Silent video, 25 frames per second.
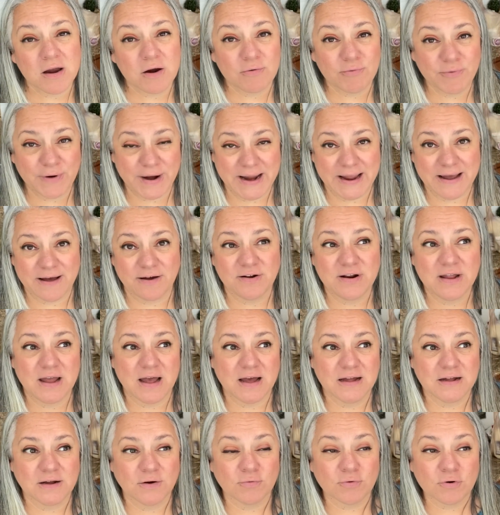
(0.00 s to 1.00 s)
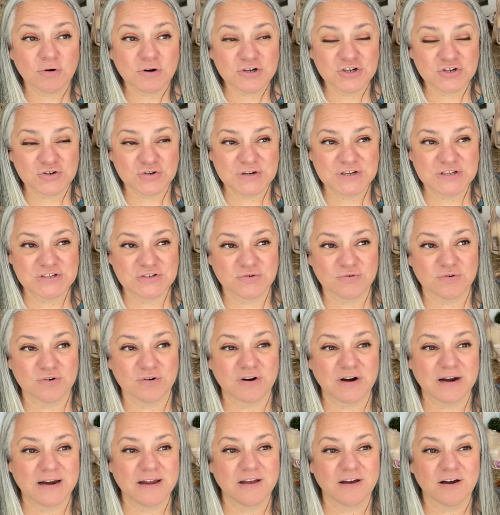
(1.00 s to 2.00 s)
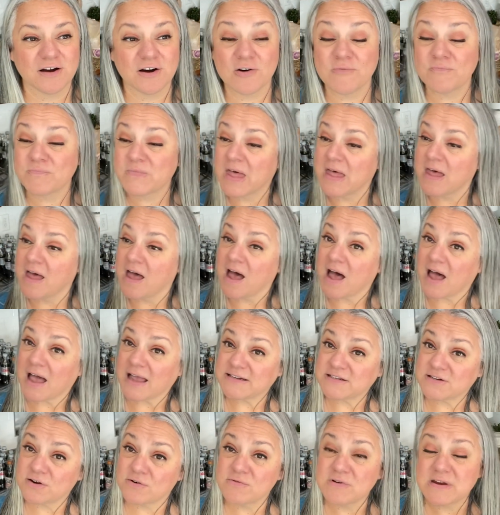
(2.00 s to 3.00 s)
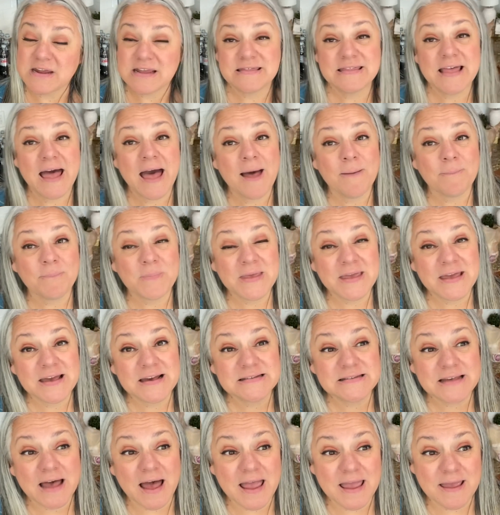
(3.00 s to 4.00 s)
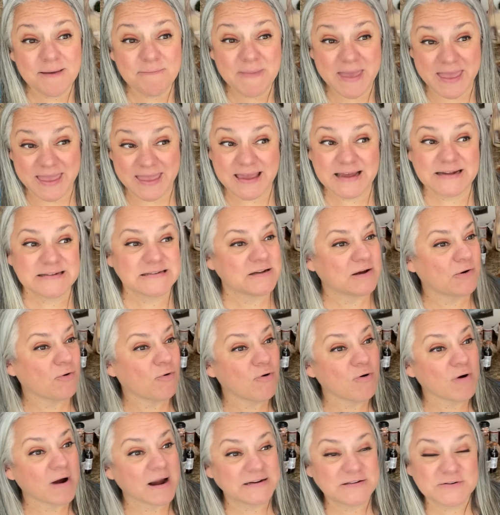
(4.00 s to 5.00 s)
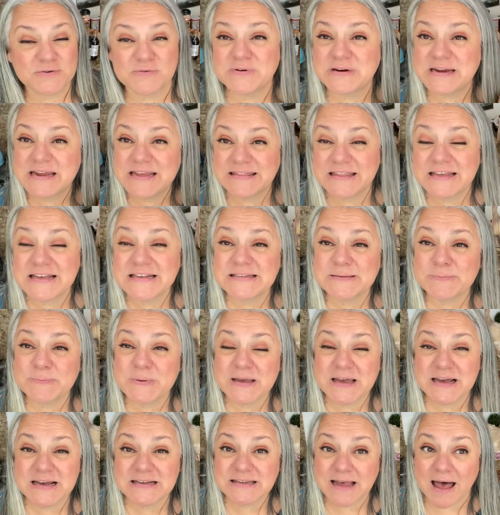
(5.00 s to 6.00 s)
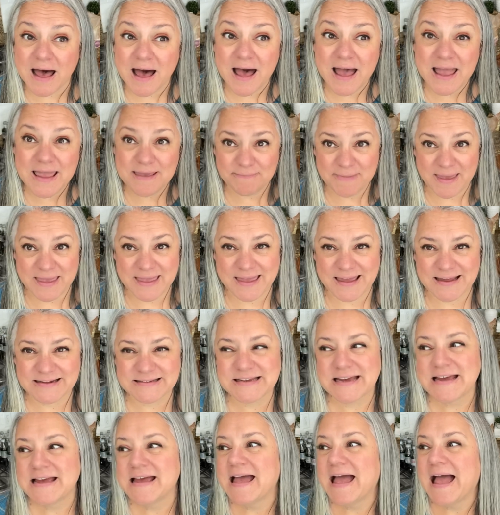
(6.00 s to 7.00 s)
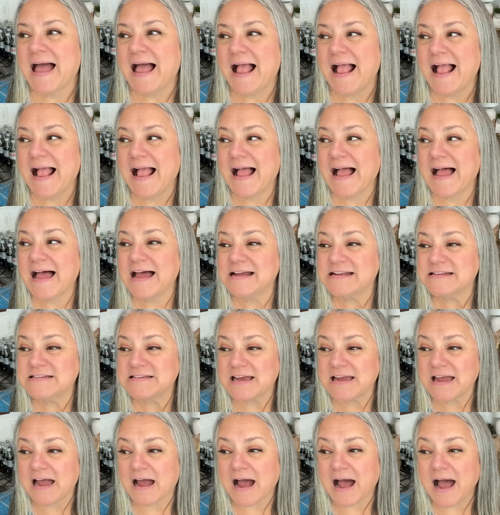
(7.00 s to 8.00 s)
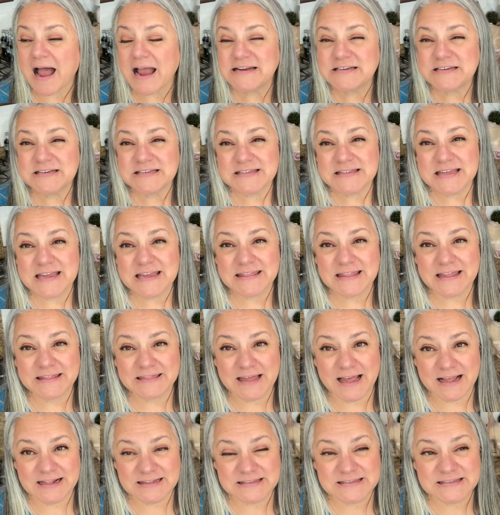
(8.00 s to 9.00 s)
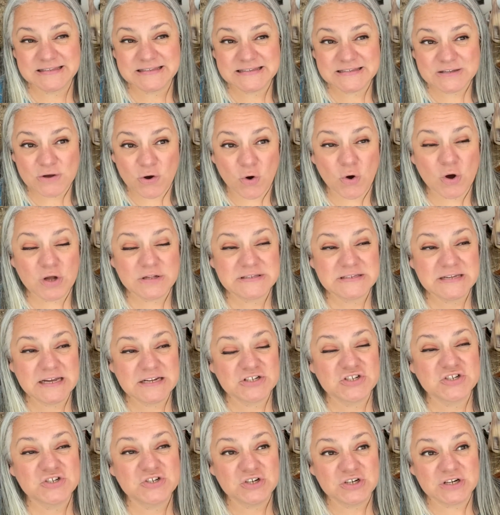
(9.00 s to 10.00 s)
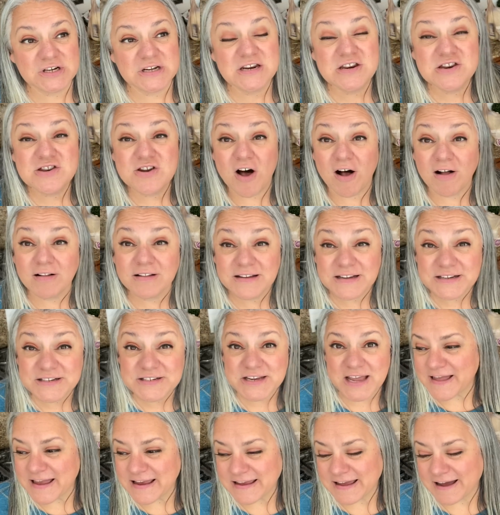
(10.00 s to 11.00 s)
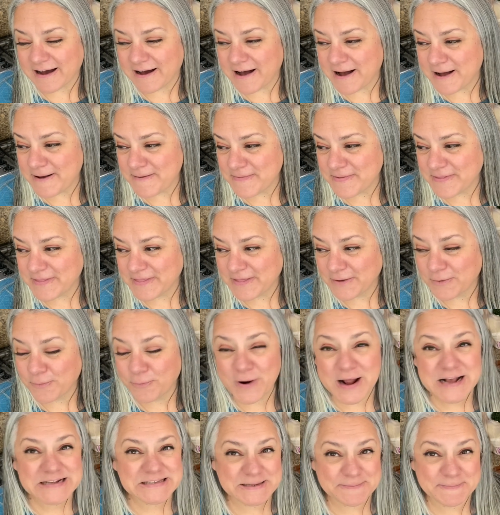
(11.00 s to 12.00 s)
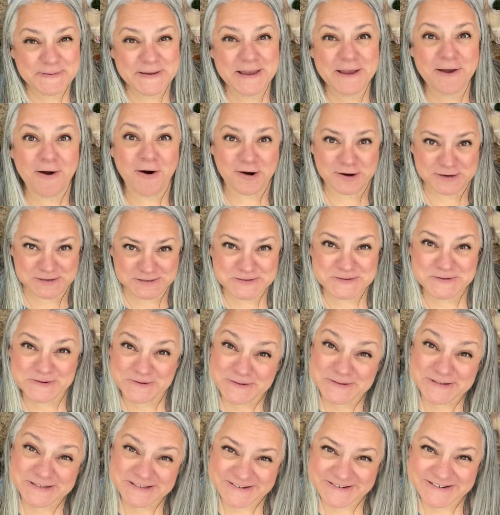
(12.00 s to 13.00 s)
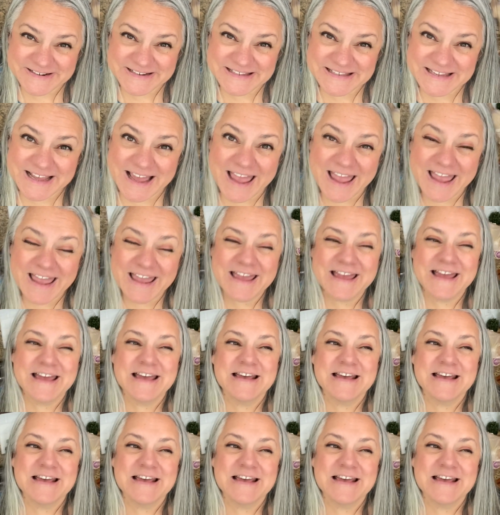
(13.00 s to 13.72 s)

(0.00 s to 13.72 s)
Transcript: around a grocery store and go, I don't need that because I make it, or I don't need this because I make it. And I just think that that's so, such good knowledge, like um, the recipe arsenal, so to say.